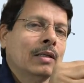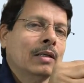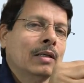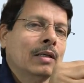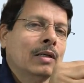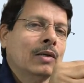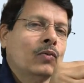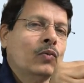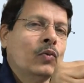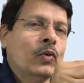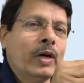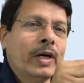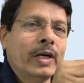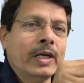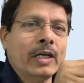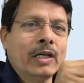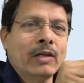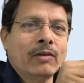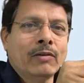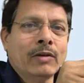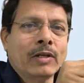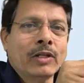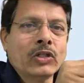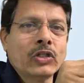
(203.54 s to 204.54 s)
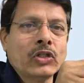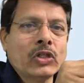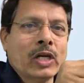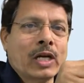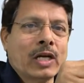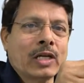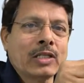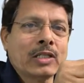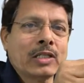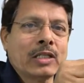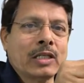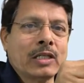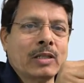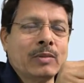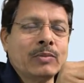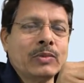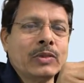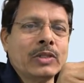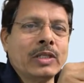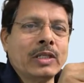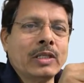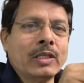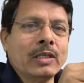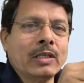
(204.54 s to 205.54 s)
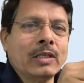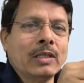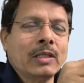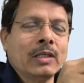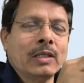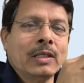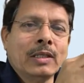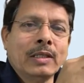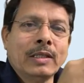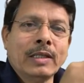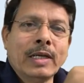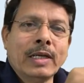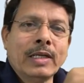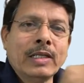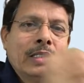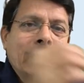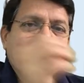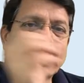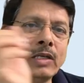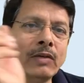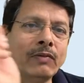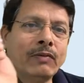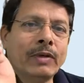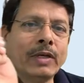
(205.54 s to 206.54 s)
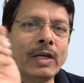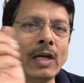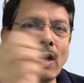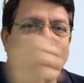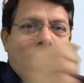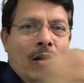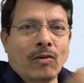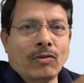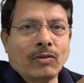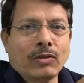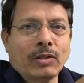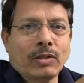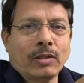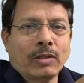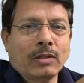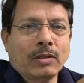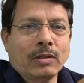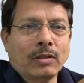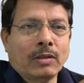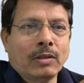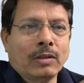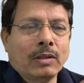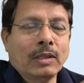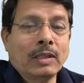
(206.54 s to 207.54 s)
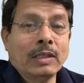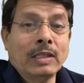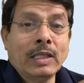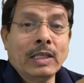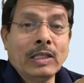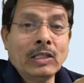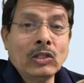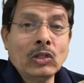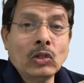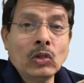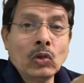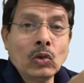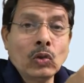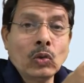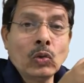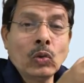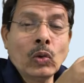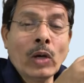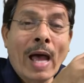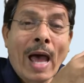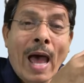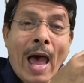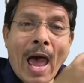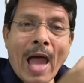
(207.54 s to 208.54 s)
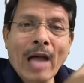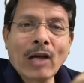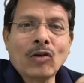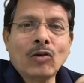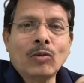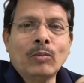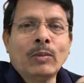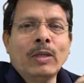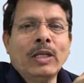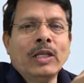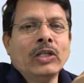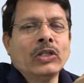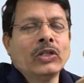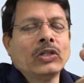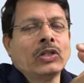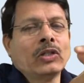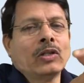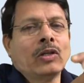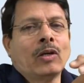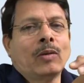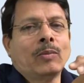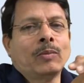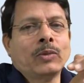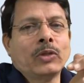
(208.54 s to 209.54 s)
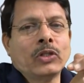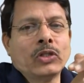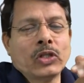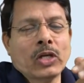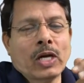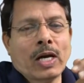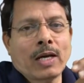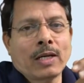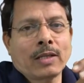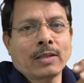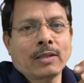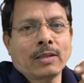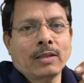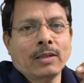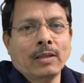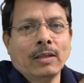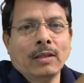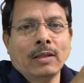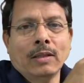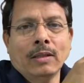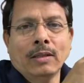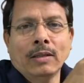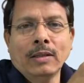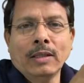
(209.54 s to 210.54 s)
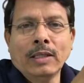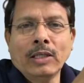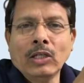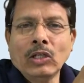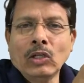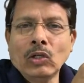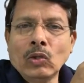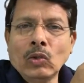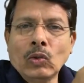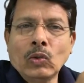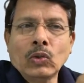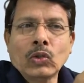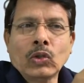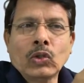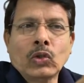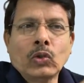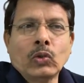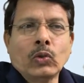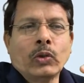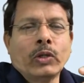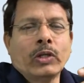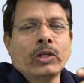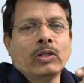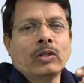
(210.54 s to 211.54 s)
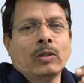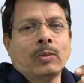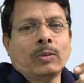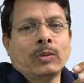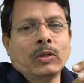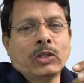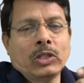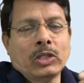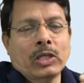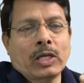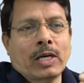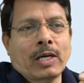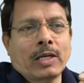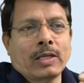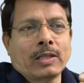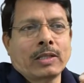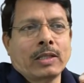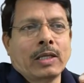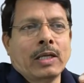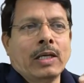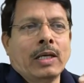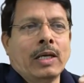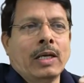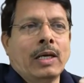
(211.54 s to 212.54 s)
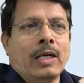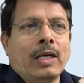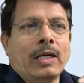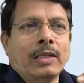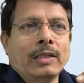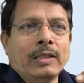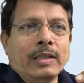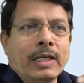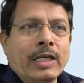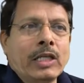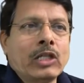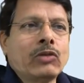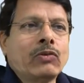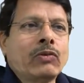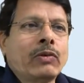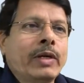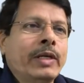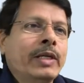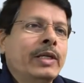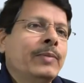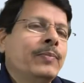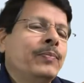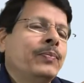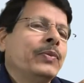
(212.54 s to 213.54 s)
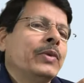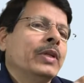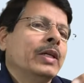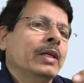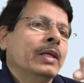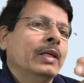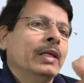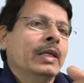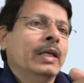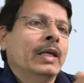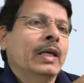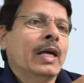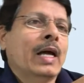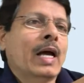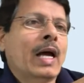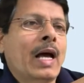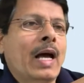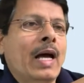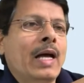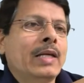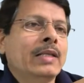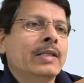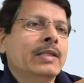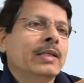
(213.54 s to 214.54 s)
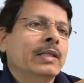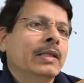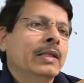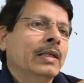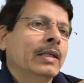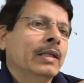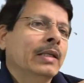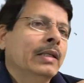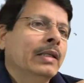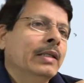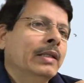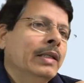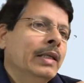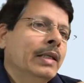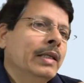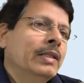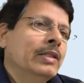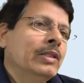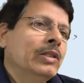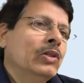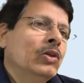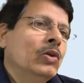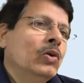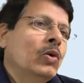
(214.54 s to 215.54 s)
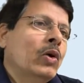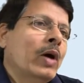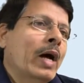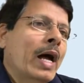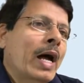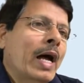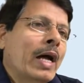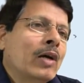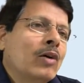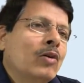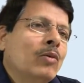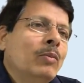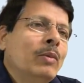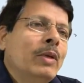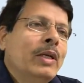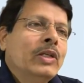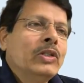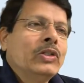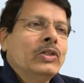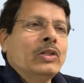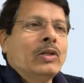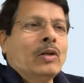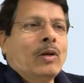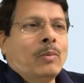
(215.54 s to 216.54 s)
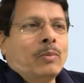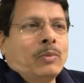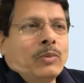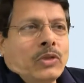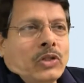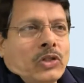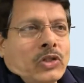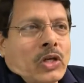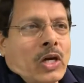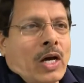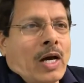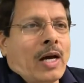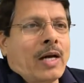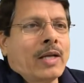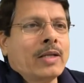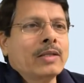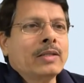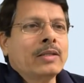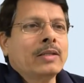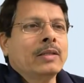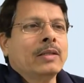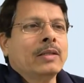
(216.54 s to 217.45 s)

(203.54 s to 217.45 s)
whatever charge comes in, that is given out. There is no accumulation of charge, there is no storage of charge, and that's why, as there is no accumulation of charge,